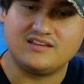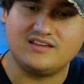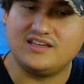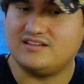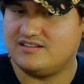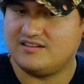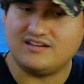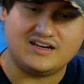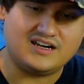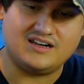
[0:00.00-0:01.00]
get
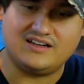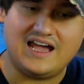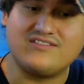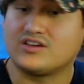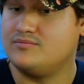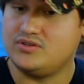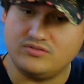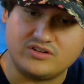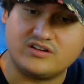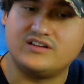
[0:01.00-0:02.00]
uh, have a
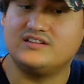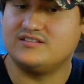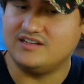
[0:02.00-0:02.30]
computer and,